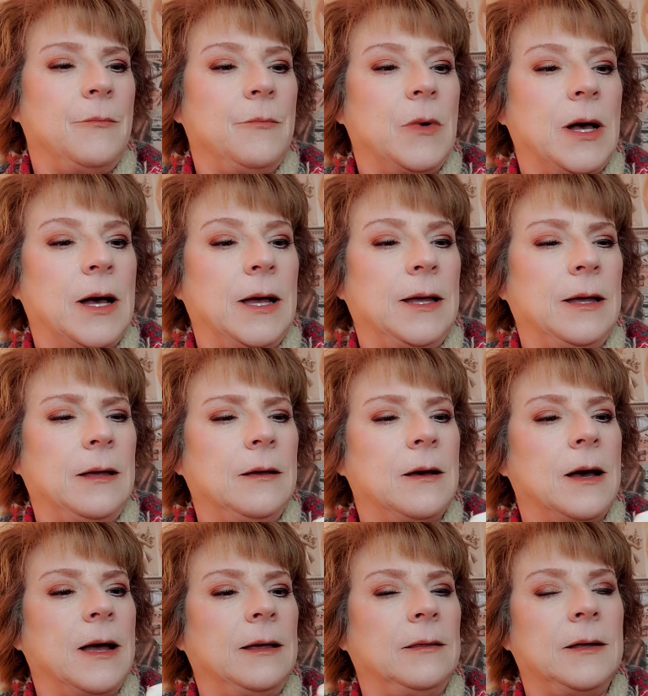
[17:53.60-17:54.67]
eye
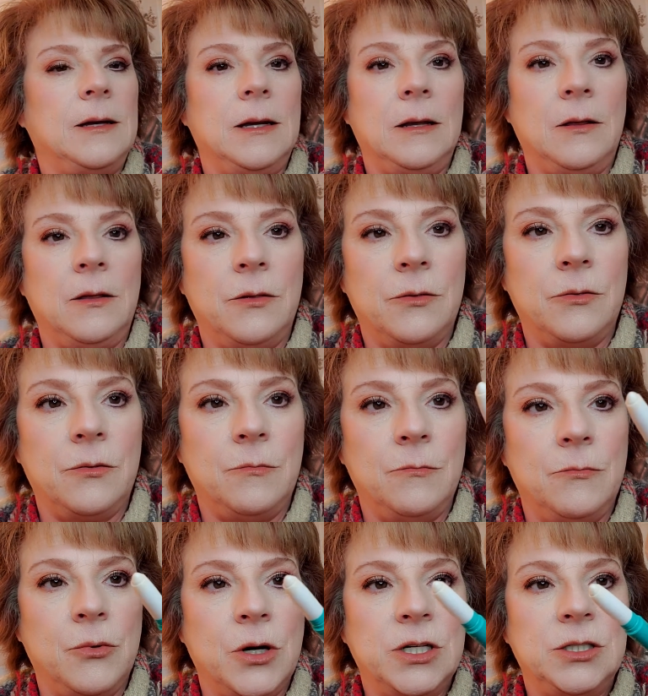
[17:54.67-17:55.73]
lightening
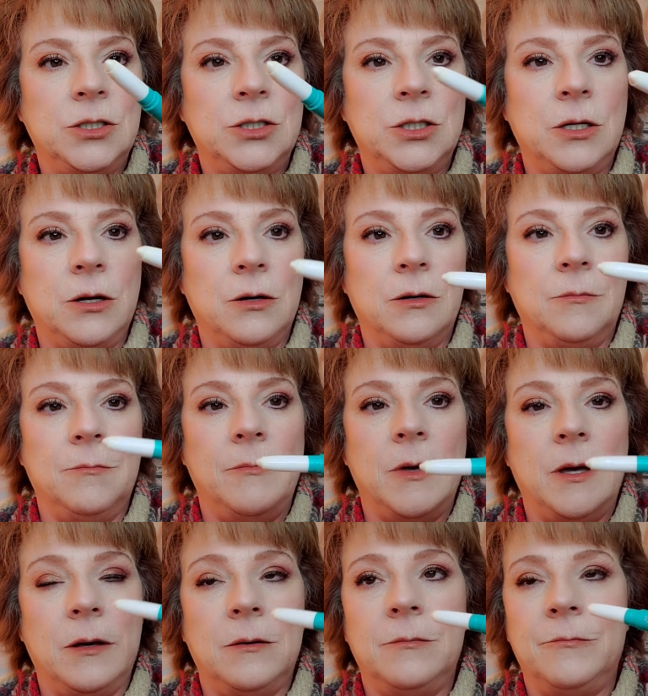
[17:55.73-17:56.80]
brush or
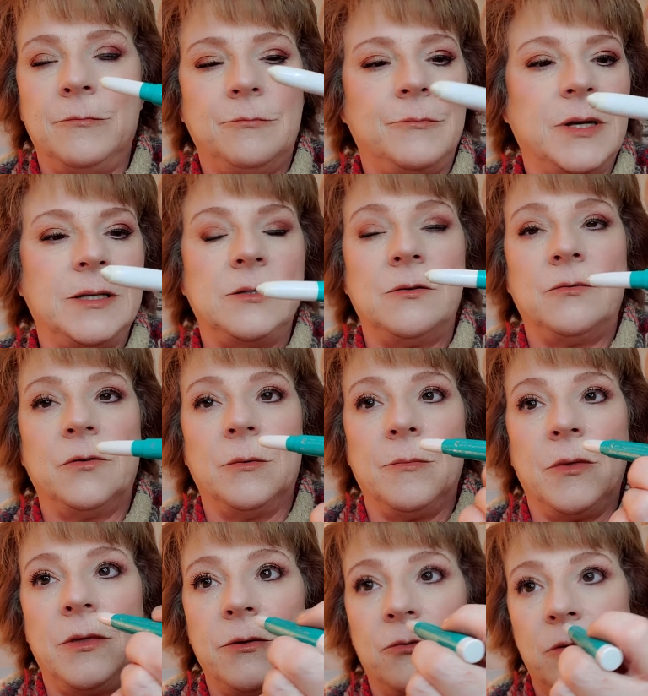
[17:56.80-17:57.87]
pencil from
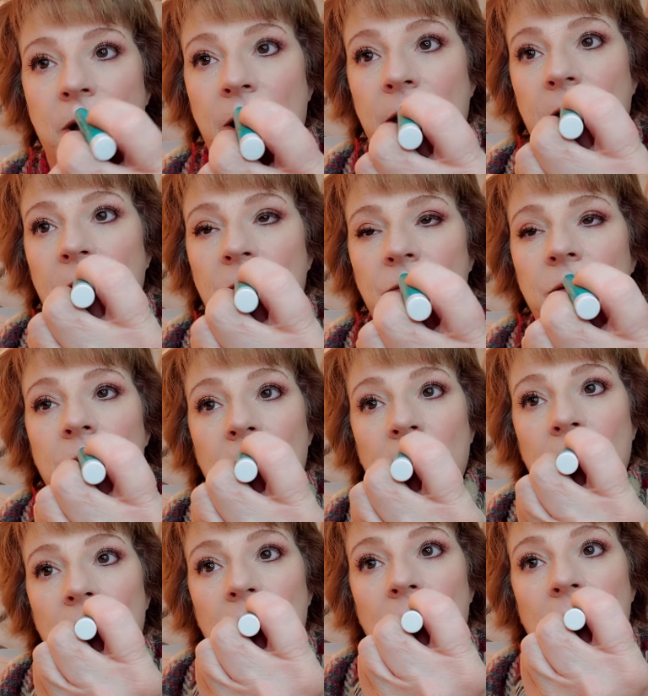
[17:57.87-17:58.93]
Thrive.
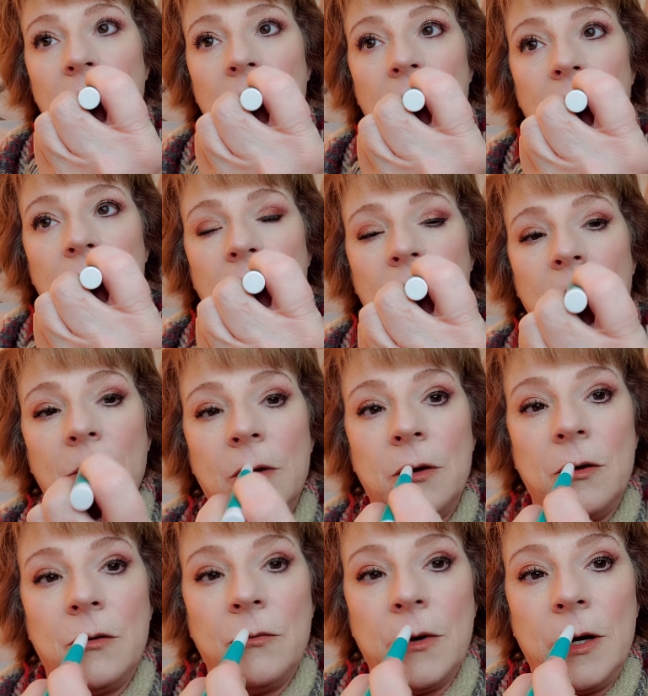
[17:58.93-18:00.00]
And I'm going
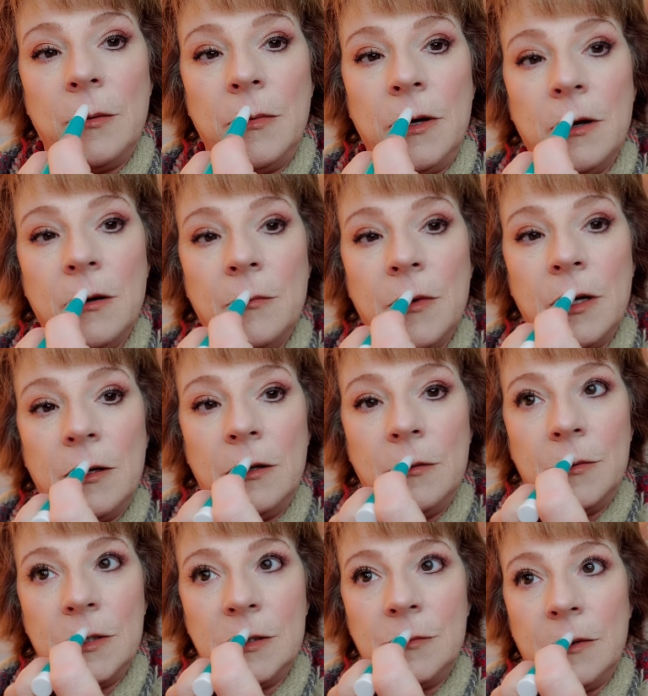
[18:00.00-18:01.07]
to go right up here in my
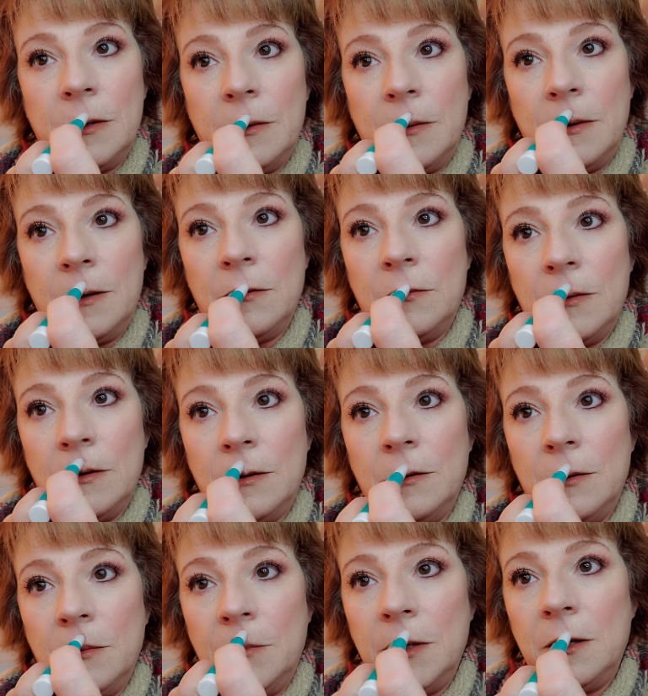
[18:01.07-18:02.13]
Cupid's bow, give it a
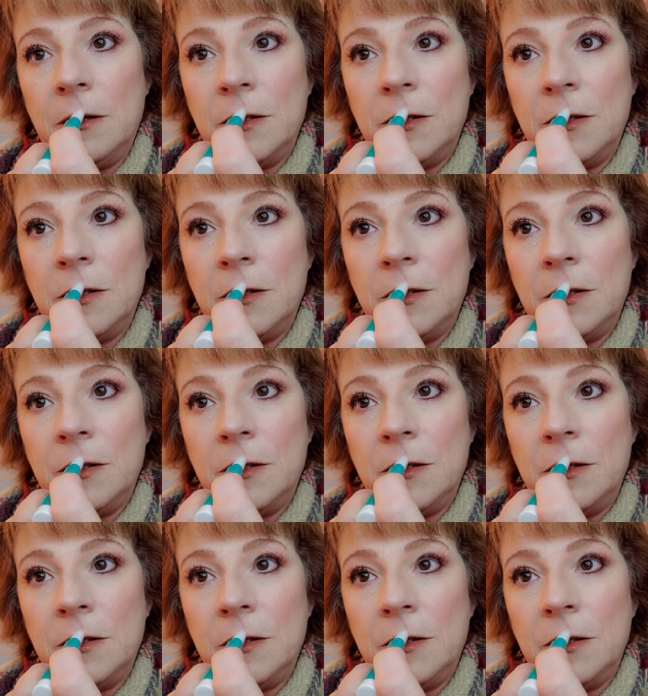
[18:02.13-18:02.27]
little bit of